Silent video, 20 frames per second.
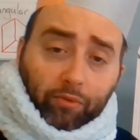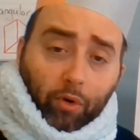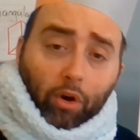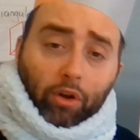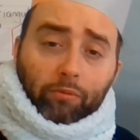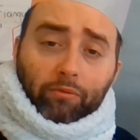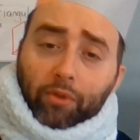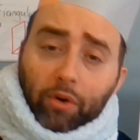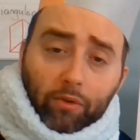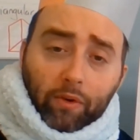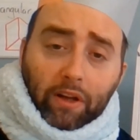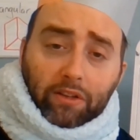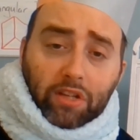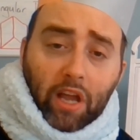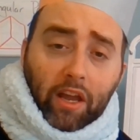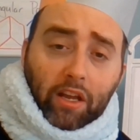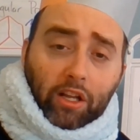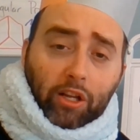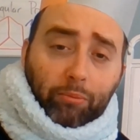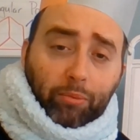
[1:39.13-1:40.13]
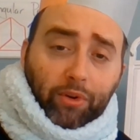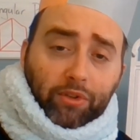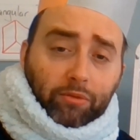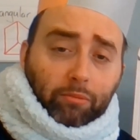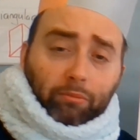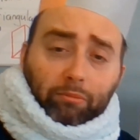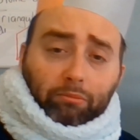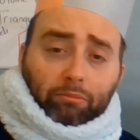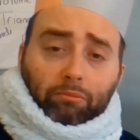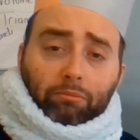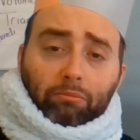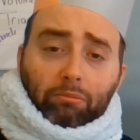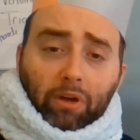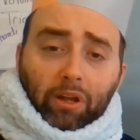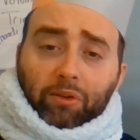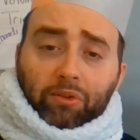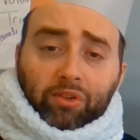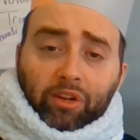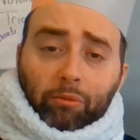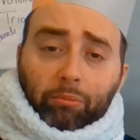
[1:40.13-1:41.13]
Volume for a rectangular prism.
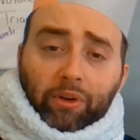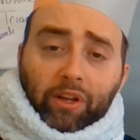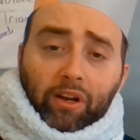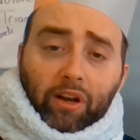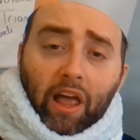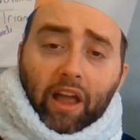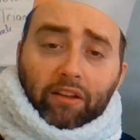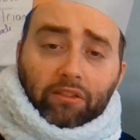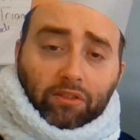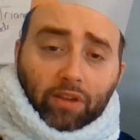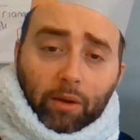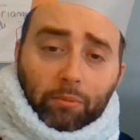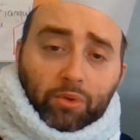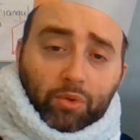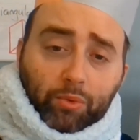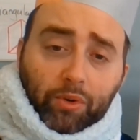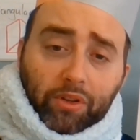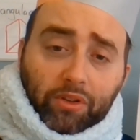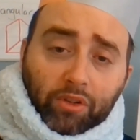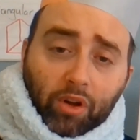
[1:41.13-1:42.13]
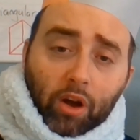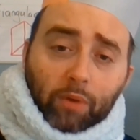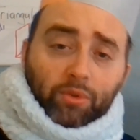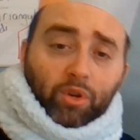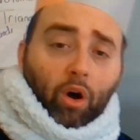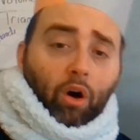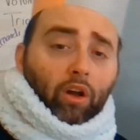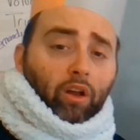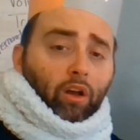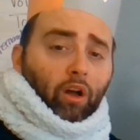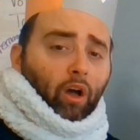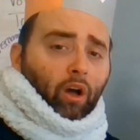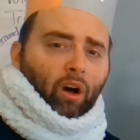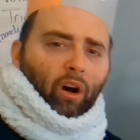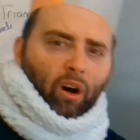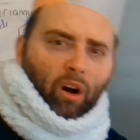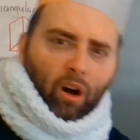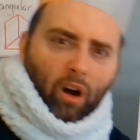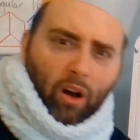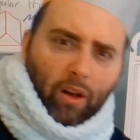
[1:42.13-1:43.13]
It's simply length times width times height.
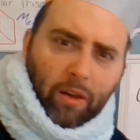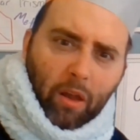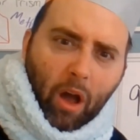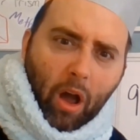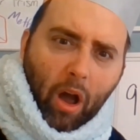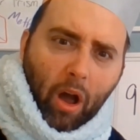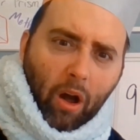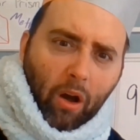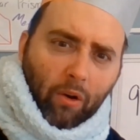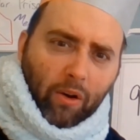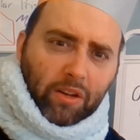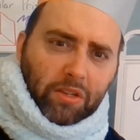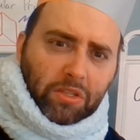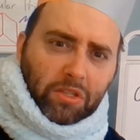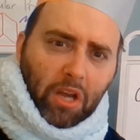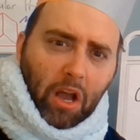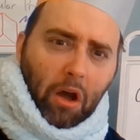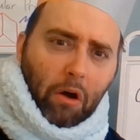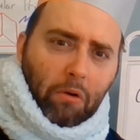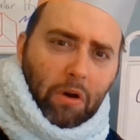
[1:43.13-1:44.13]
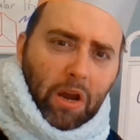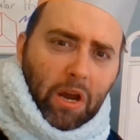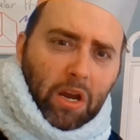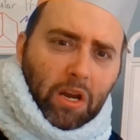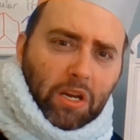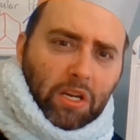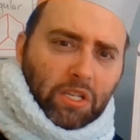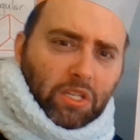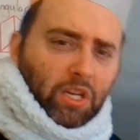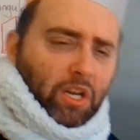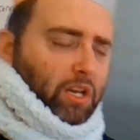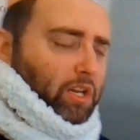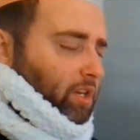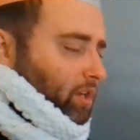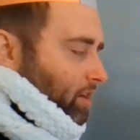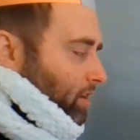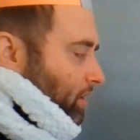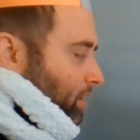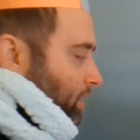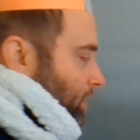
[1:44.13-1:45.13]
Oh no, it's so
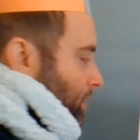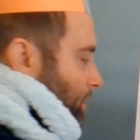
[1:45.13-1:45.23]
easy.